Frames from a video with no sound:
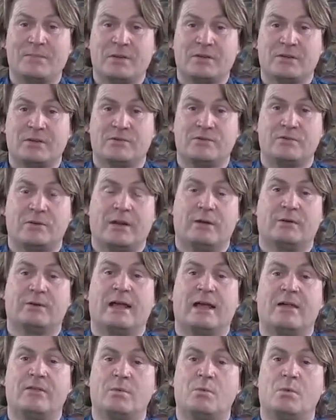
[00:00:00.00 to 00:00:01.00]
So trail
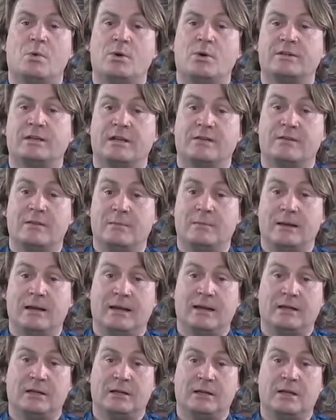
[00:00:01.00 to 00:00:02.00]
down the water, give them
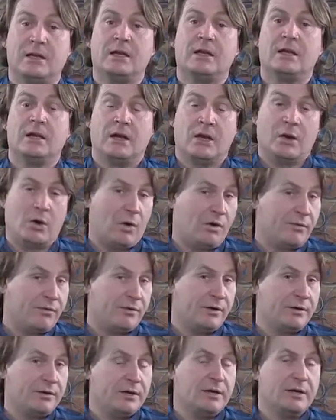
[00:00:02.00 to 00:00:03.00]
little and
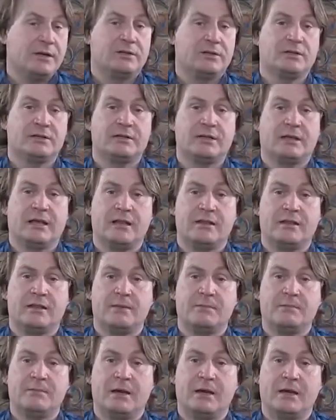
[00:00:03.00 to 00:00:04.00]
often just to get
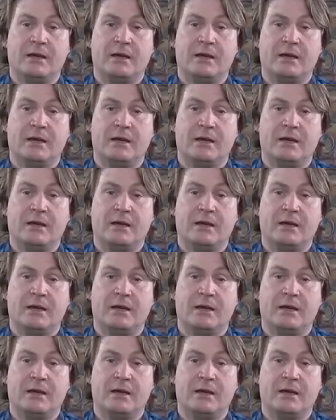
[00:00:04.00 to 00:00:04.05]
them